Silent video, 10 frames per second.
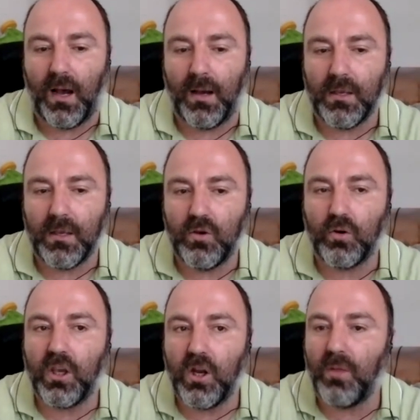you
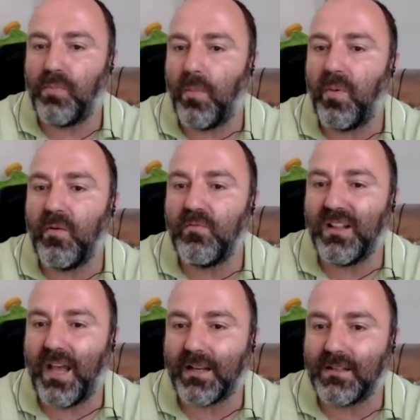cannot properly
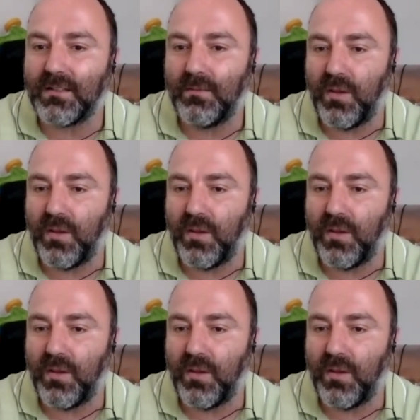relax.